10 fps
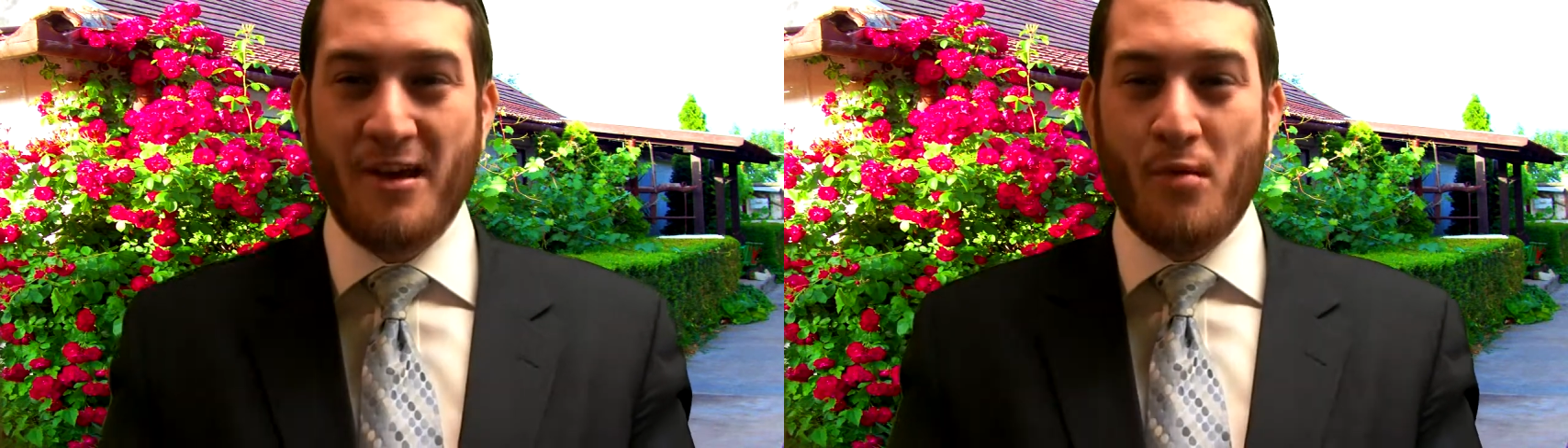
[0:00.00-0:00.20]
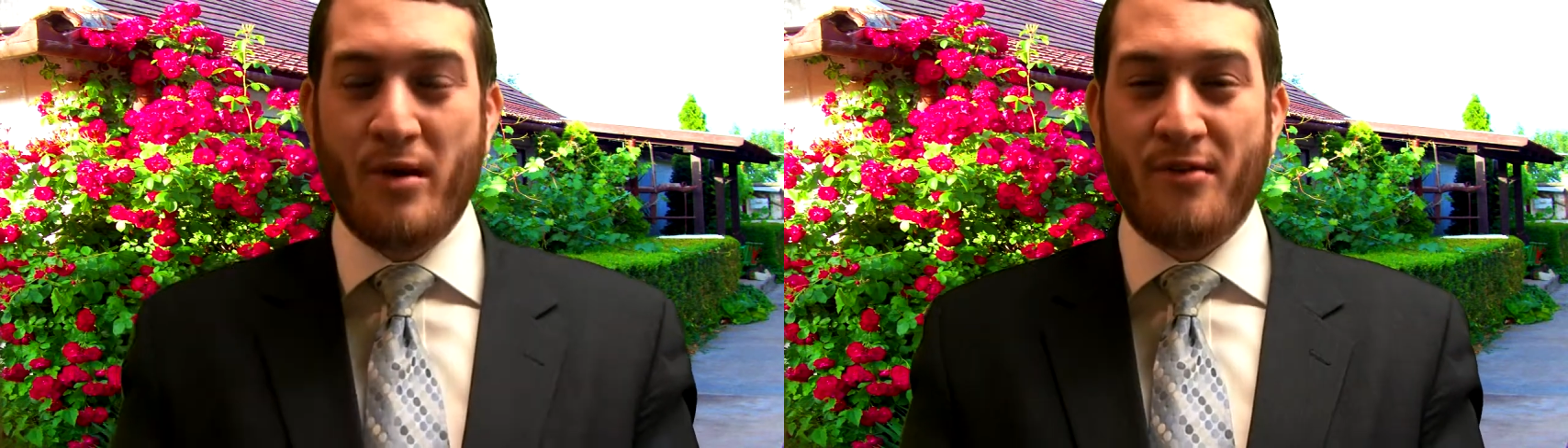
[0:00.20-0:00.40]

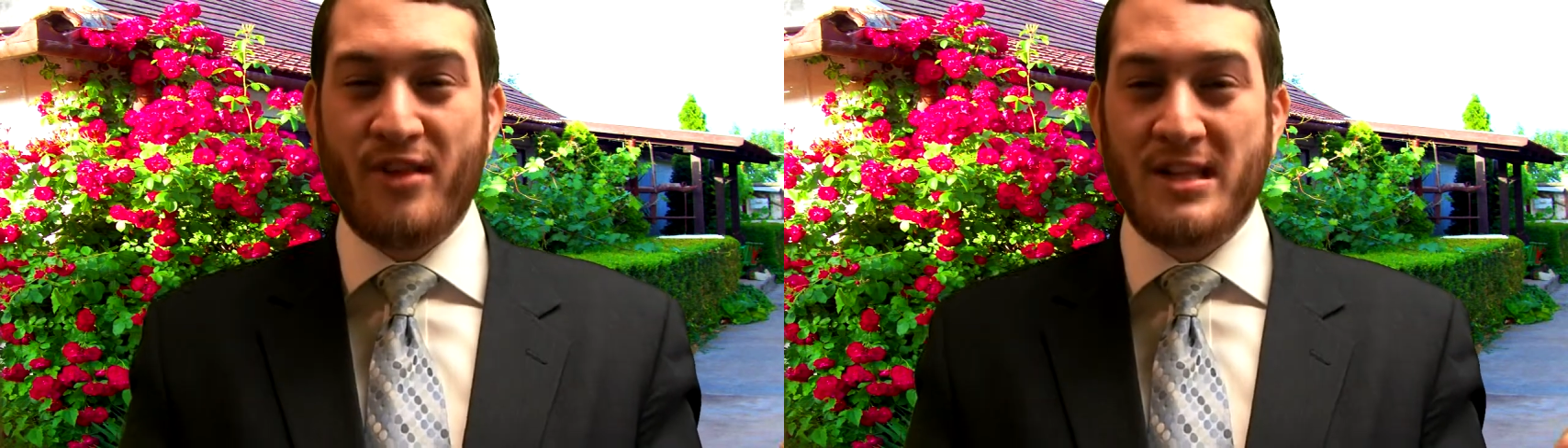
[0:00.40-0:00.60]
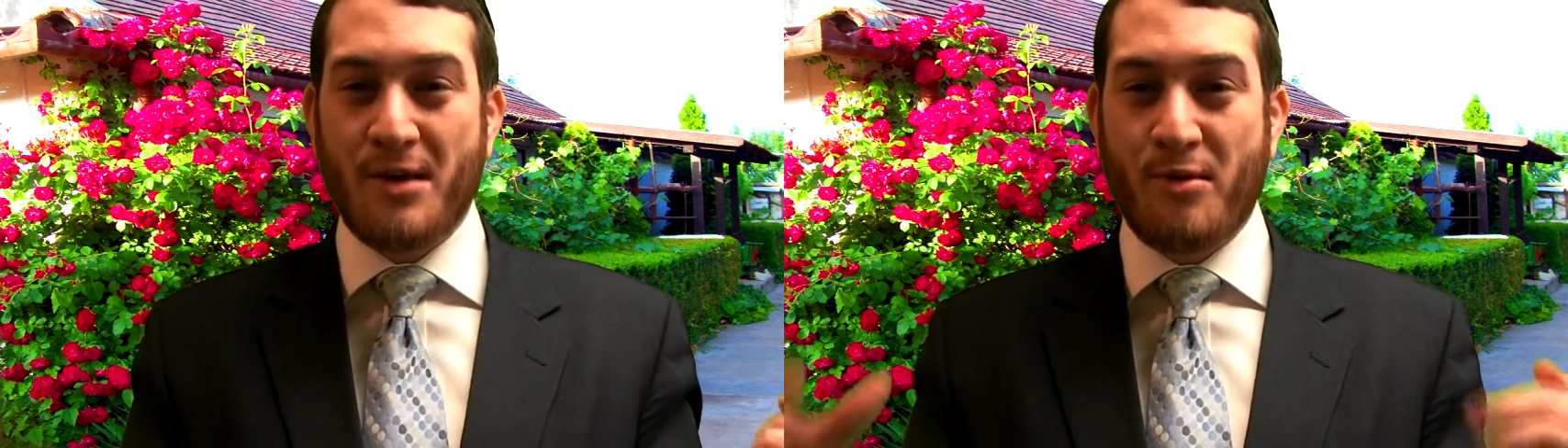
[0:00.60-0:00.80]

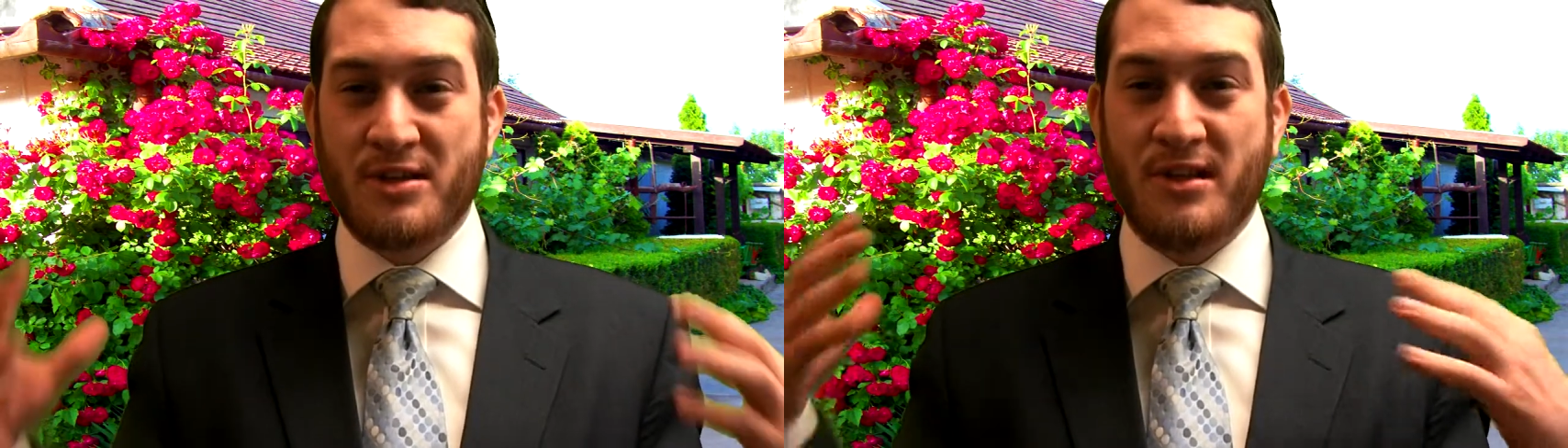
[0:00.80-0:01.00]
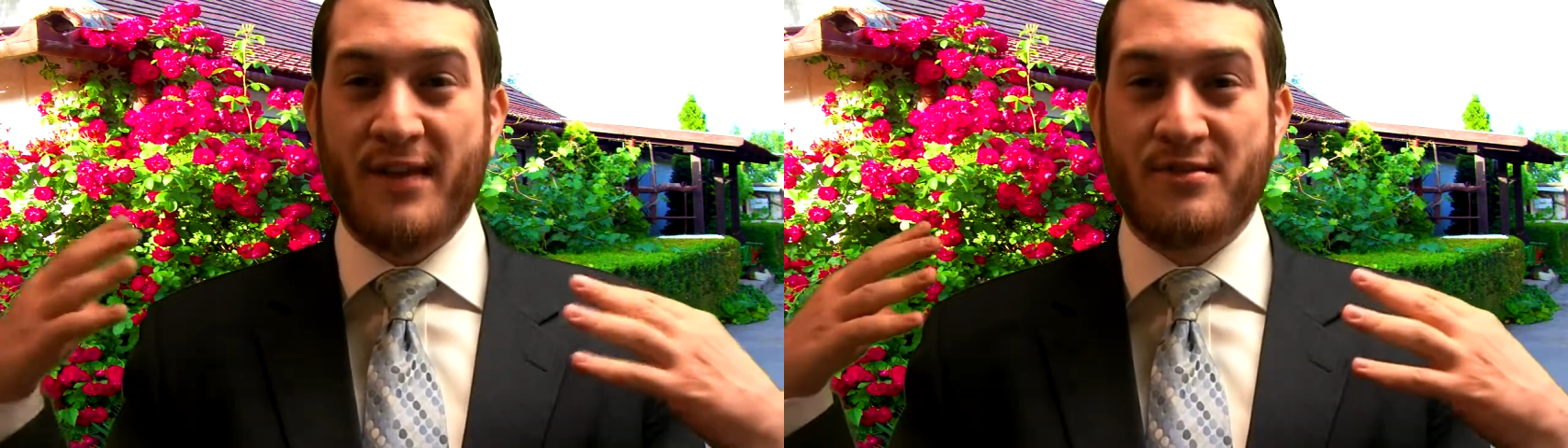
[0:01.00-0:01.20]
Let's say a
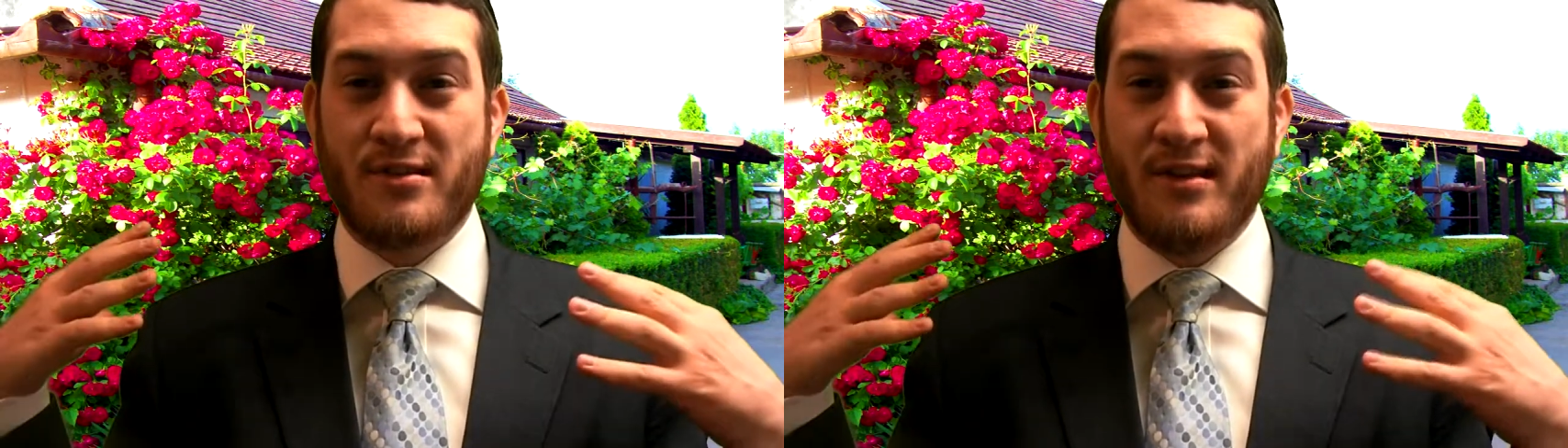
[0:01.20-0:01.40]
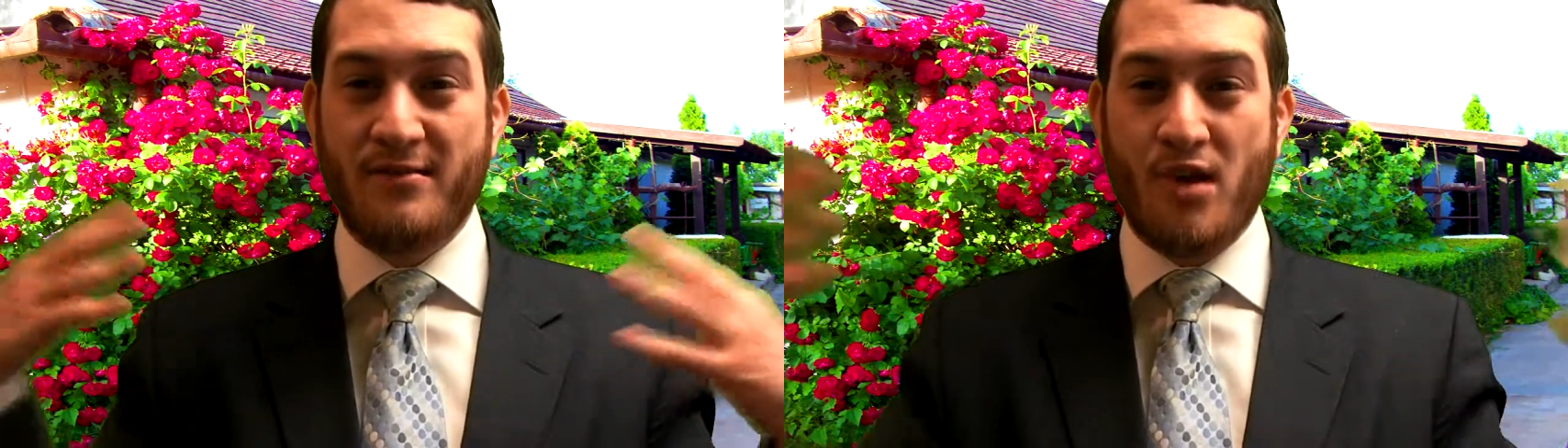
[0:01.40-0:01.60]
person
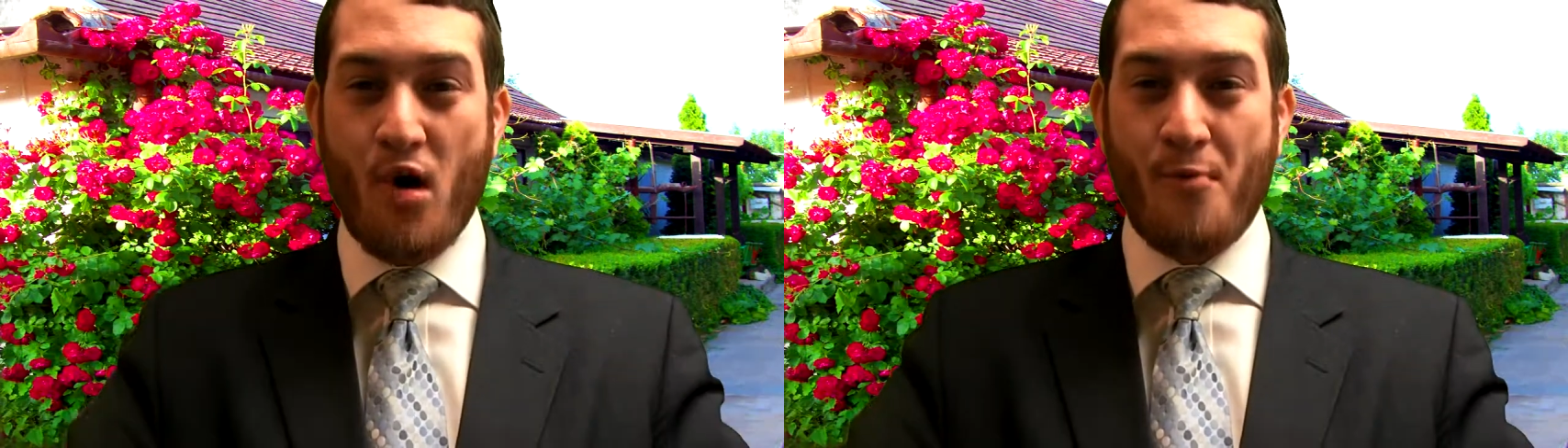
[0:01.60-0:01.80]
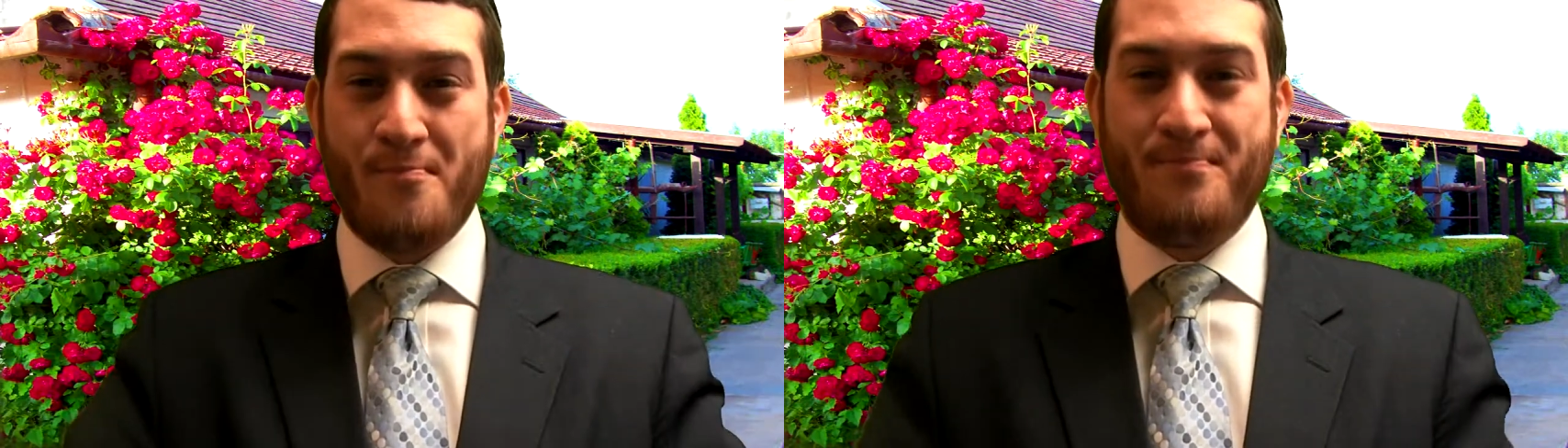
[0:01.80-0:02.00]
leaves home.